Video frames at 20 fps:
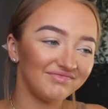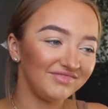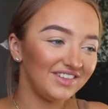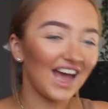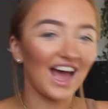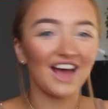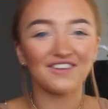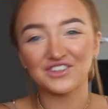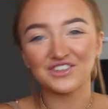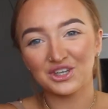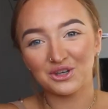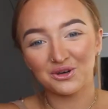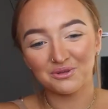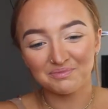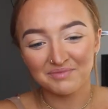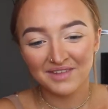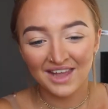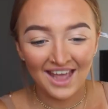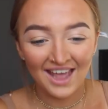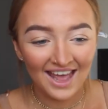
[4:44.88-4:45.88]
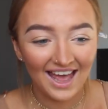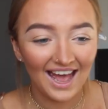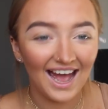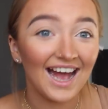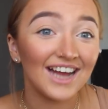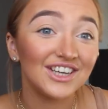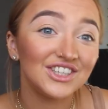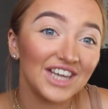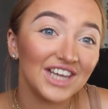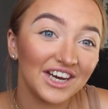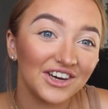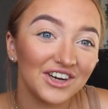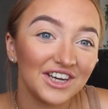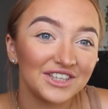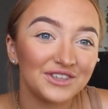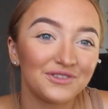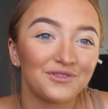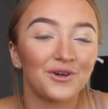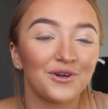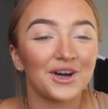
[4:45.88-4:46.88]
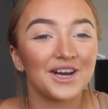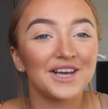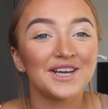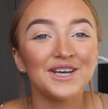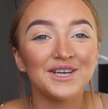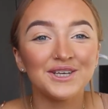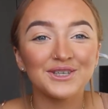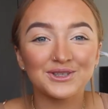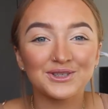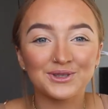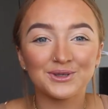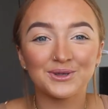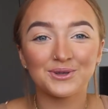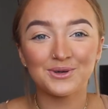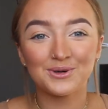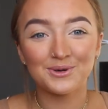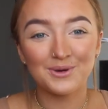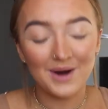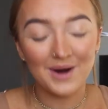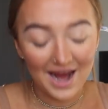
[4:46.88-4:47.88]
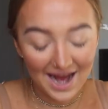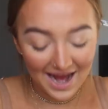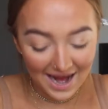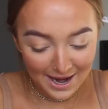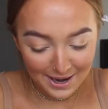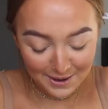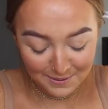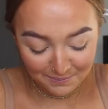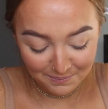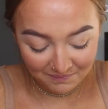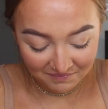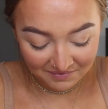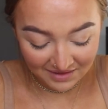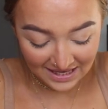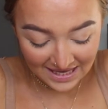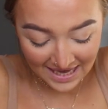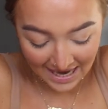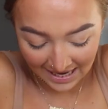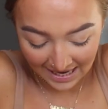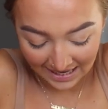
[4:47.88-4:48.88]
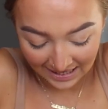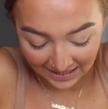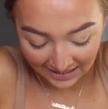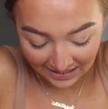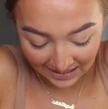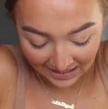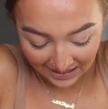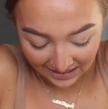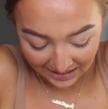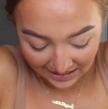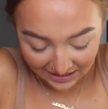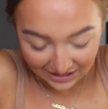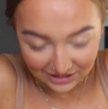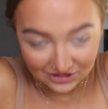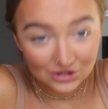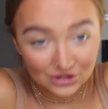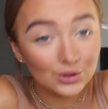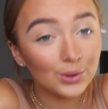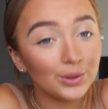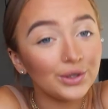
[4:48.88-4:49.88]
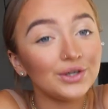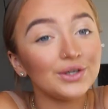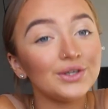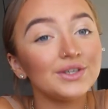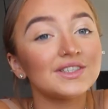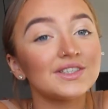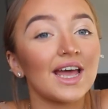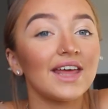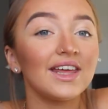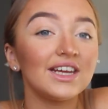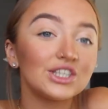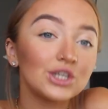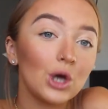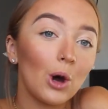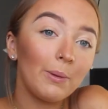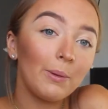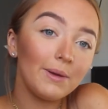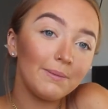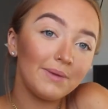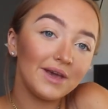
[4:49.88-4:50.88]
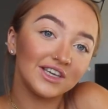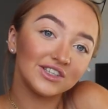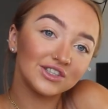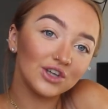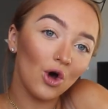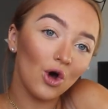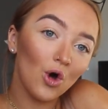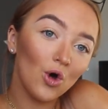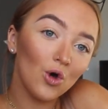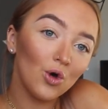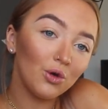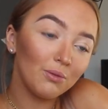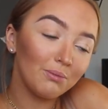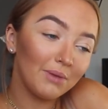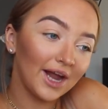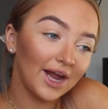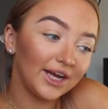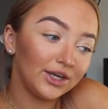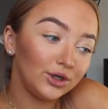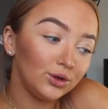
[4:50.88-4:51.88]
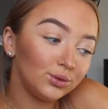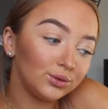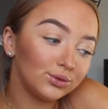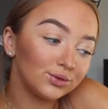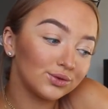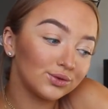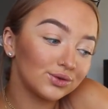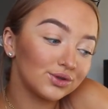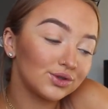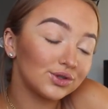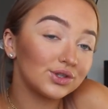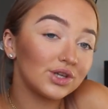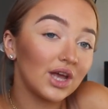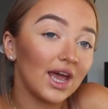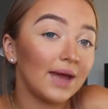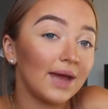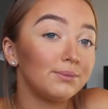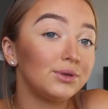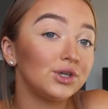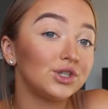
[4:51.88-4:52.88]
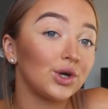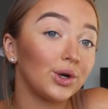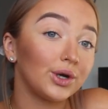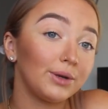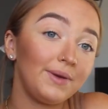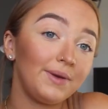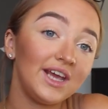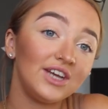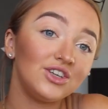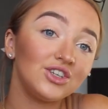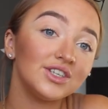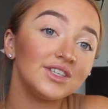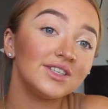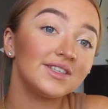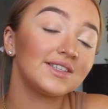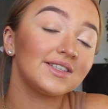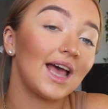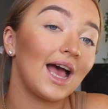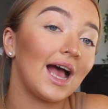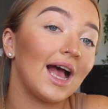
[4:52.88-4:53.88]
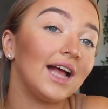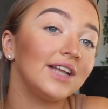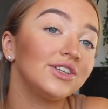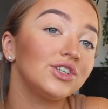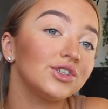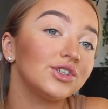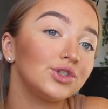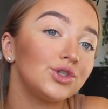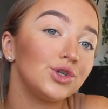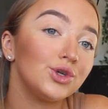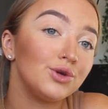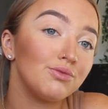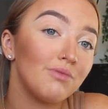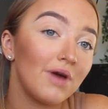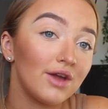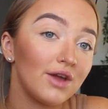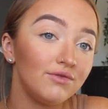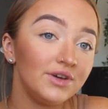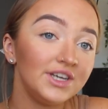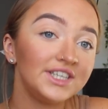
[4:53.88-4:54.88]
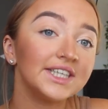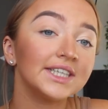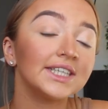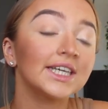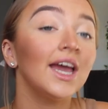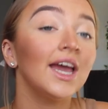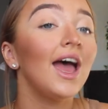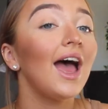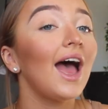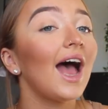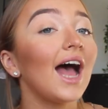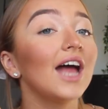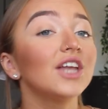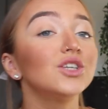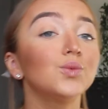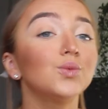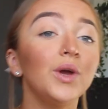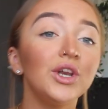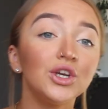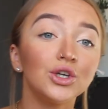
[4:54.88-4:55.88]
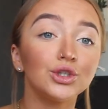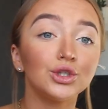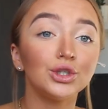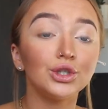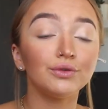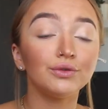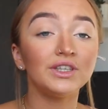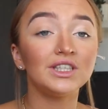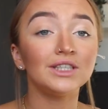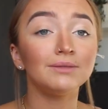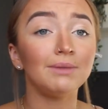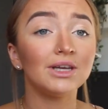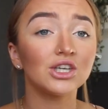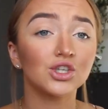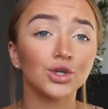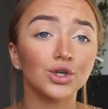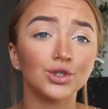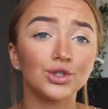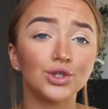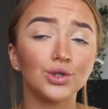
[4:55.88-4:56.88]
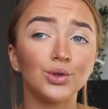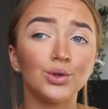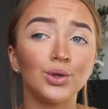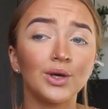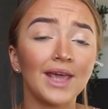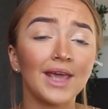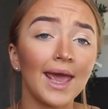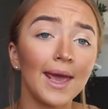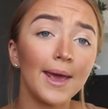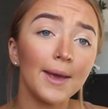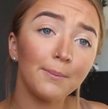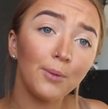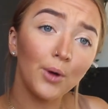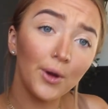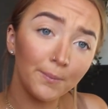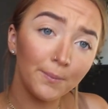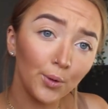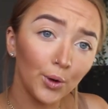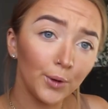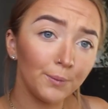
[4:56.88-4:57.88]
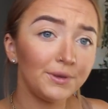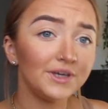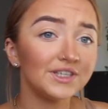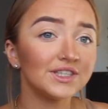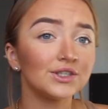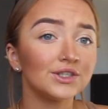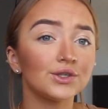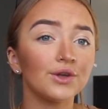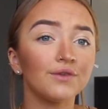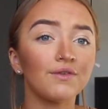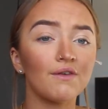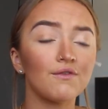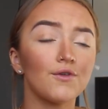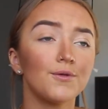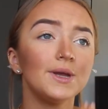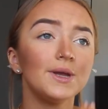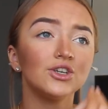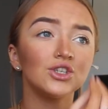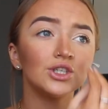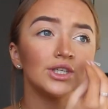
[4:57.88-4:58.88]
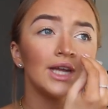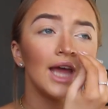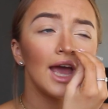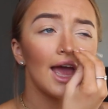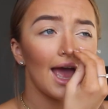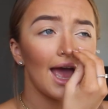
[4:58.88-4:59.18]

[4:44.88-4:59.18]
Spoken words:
You have to go and you get graded for it. So yeah, tutorials, I like to copy and paste all my notes and put it on the pages and do my reading. And when you're doing your reading, make sure to get important pieces of information,